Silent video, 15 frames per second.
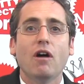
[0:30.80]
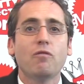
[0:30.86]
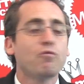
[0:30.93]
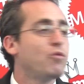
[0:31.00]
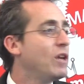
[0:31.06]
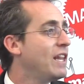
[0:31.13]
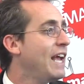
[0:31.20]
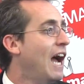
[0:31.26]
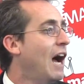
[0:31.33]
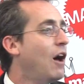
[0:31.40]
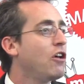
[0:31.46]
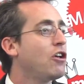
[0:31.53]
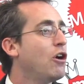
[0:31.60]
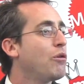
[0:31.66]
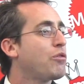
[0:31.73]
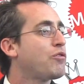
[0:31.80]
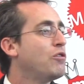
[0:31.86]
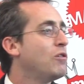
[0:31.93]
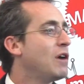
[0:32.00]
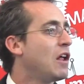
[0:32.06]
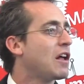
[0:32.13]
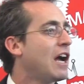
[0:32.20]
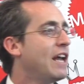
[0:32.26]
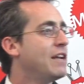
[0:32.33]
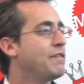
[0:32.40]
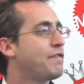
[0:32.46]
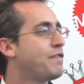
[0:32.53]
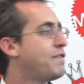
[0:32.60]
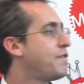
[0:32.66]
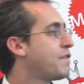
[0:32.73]
really I'll go through and I'll kind
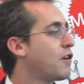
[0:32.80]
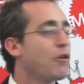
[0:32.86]
of